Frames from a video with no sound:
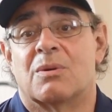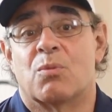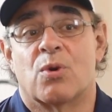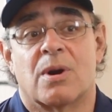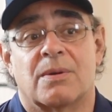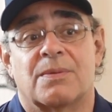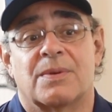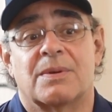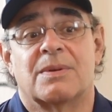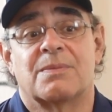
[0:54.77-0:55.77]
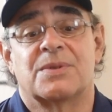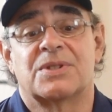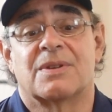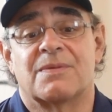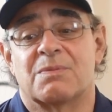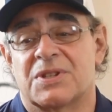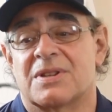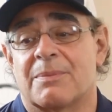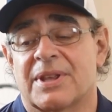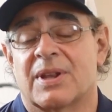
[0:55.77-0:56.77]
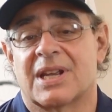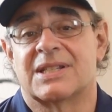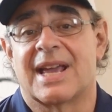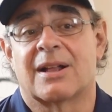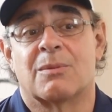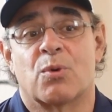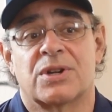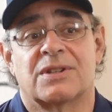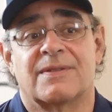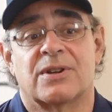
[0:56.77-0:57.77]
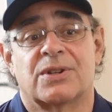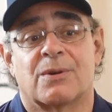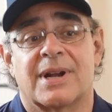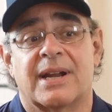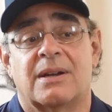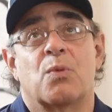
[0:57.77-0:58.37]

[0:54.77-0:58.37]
more something that can tackle more severe terrain.